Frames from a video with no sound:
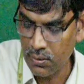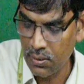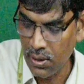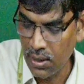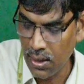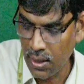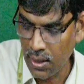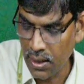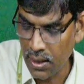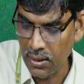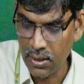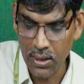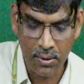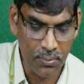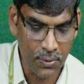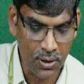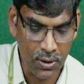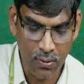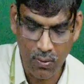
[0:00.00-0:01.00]
their length
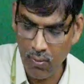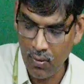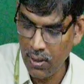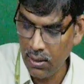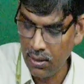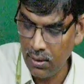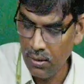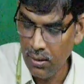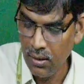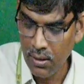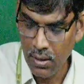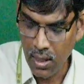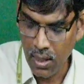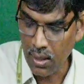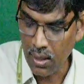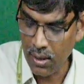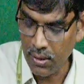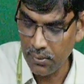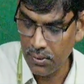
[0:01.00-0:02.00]
of the coil
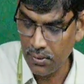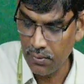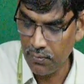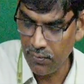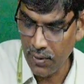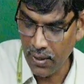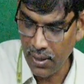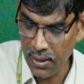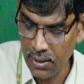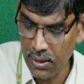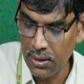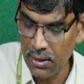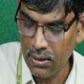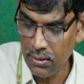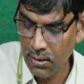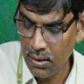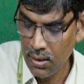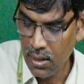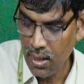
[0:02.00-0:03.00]
or length of the winding,
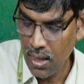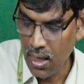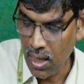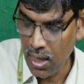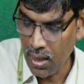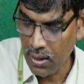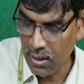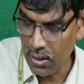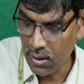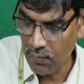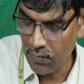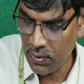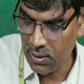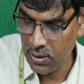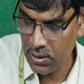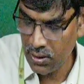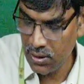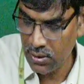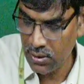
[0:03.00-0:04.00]
and
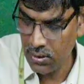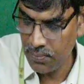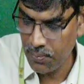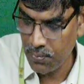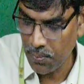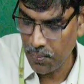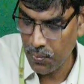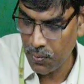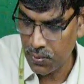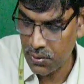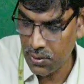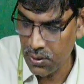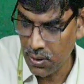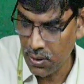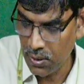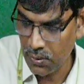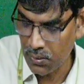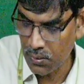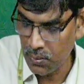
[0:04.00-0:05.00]
inversely
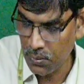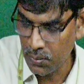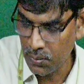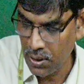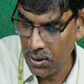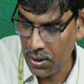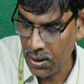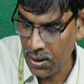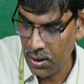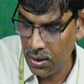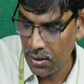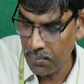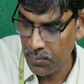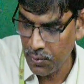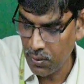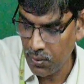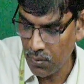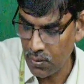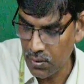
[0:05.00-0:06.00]
proportional to the area of
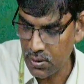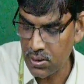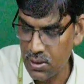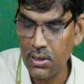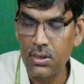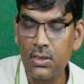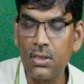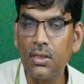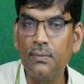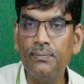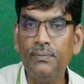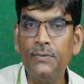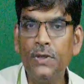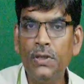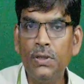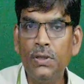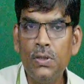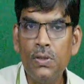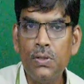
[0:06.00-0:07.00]
the cross section.
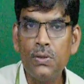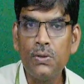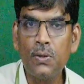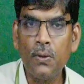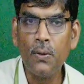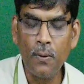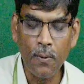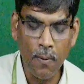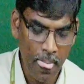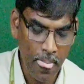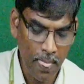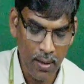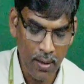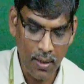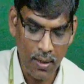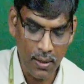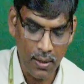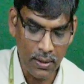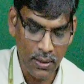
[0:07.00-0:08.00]
So
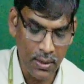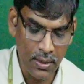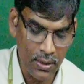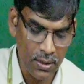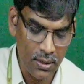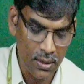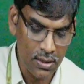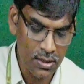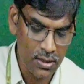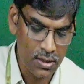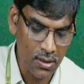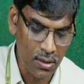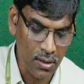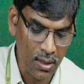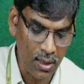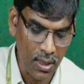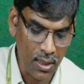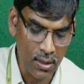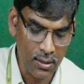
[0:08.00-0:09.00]
it is
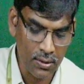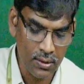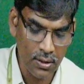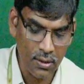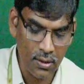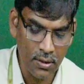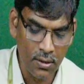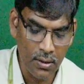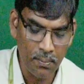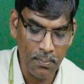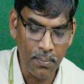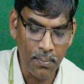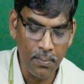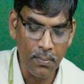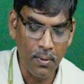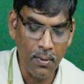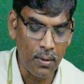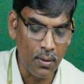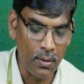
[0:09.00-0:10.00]
connected
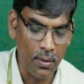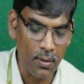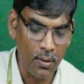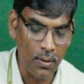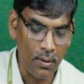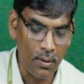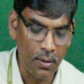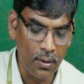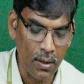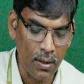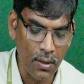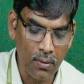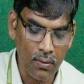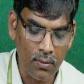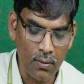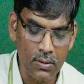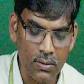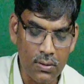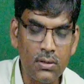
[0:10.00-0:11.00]

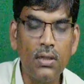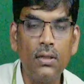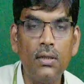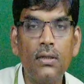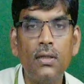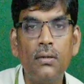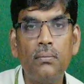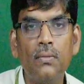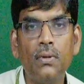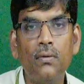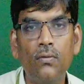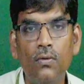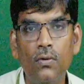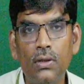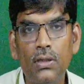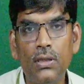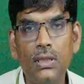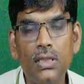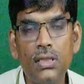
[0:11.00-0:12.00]
across the terminal
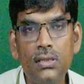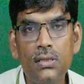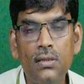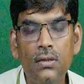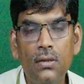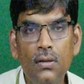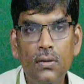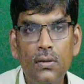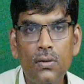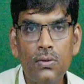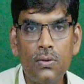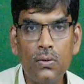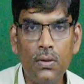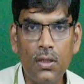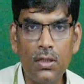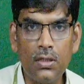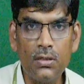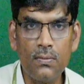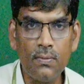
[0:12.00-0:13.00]
voltage. So
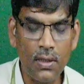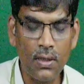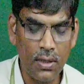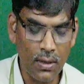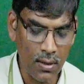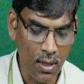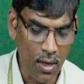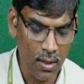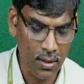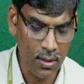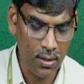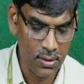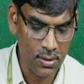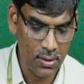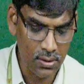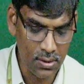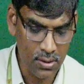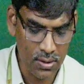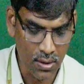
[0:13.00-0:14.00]
that's why
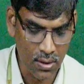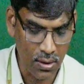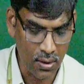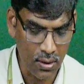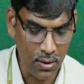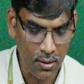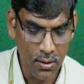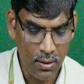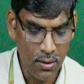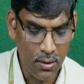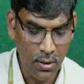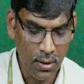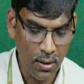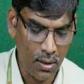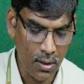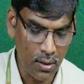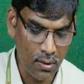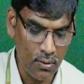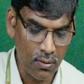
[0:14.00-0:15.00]
RSH
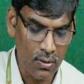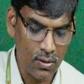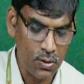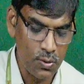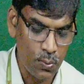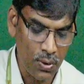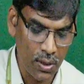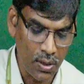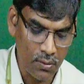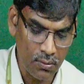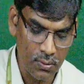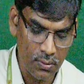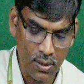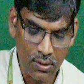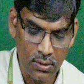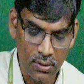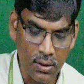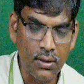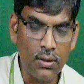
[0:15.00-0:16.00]
across we have to
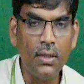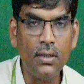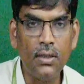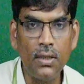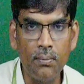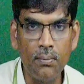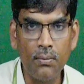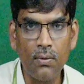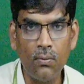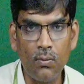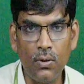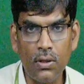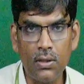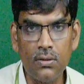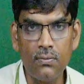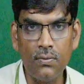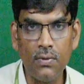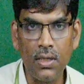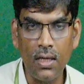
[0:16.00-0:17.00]
take the terminal
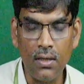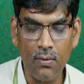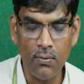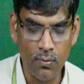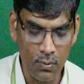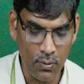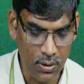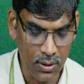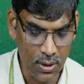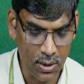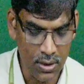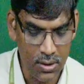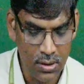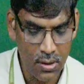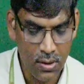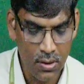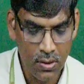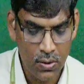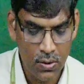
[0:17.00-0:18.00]
voltage very high voltage.
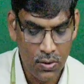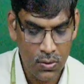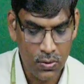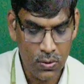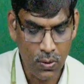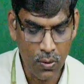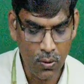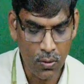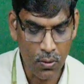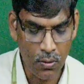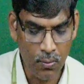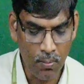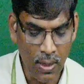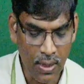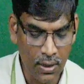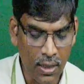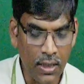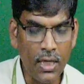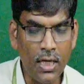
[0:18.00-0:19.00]
So
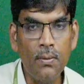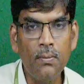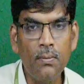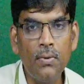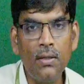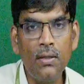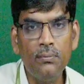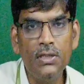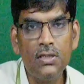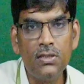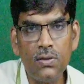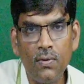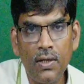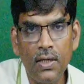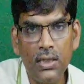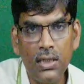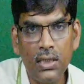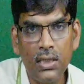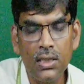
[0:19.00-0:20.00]
but the aim of this
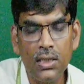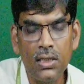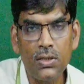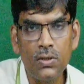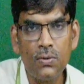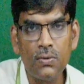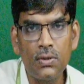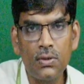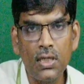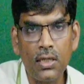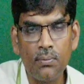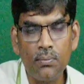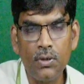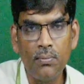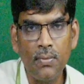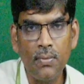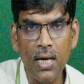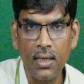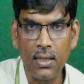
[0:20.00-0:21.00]
winding is to set up the
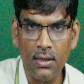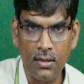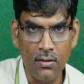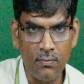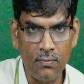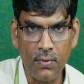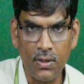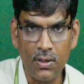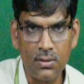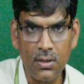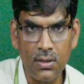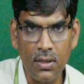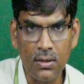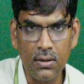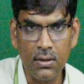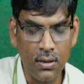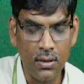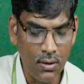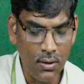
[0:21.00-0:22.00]
magnetic flux,
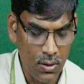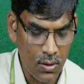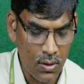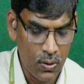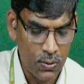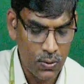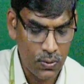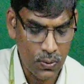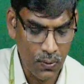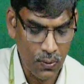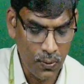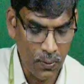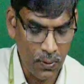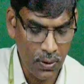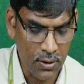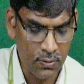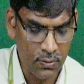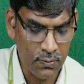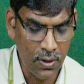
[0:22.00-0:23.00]
not a, so
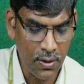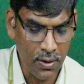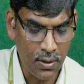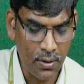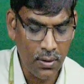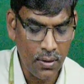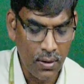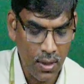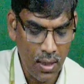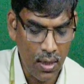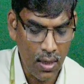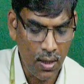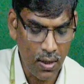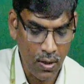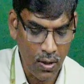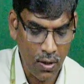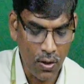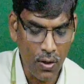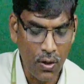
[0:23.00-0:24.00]
that's why
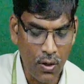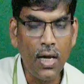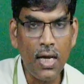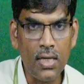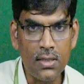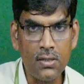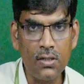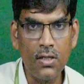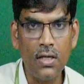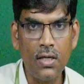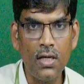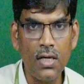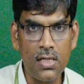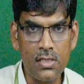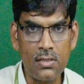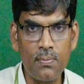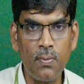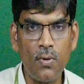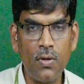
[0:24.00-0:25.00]

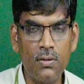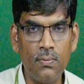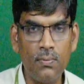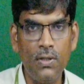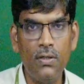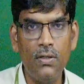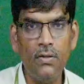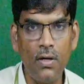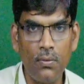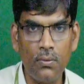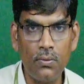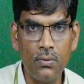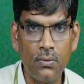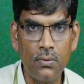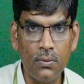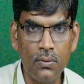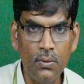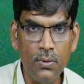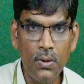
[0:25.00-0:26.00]
as possible you have
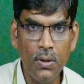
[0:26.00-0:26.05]
to